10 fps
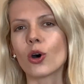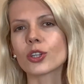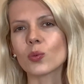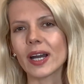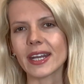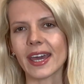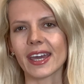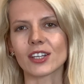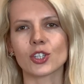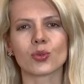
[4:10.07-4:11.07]
On the one
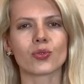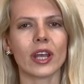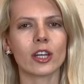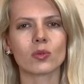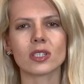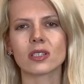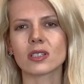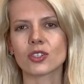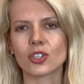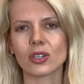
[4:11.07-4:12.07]
hand, Ukraine was
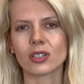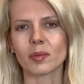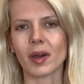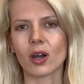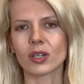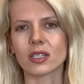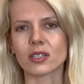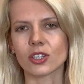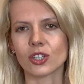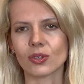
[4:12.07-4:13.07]
concerned about its
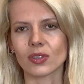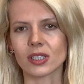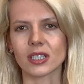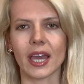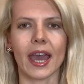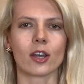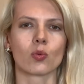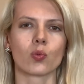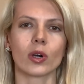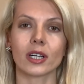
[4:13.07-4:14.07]
security
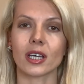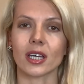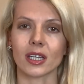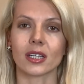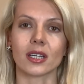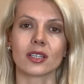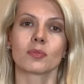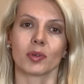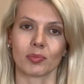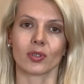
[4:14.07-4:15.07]
and what
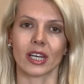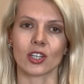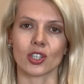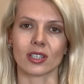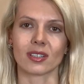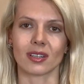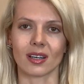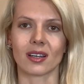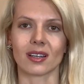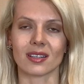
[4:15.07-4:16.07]
its population
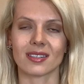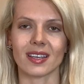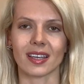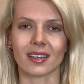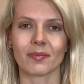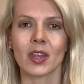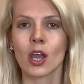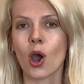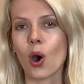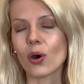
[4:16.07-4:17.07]
think.
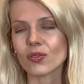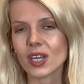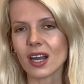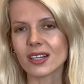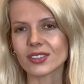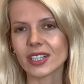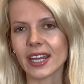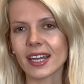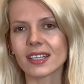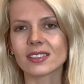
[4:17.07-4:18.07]
On the other
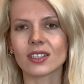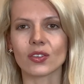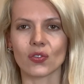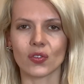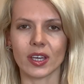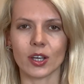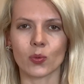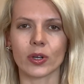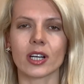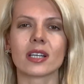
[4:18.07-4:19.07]
hand, there
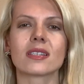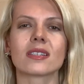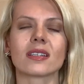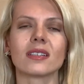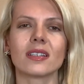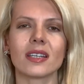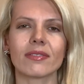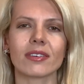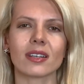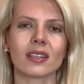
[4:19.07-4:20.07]
were
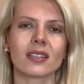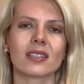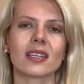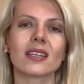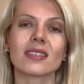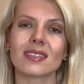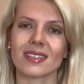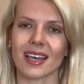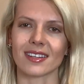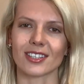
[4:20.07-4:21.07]
significant
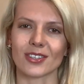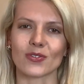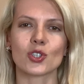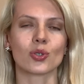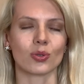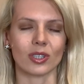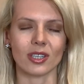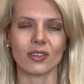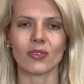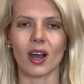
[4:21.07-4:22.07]
incentives to
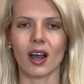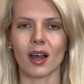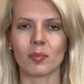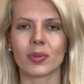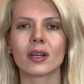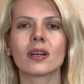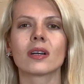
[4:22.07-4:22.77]
give up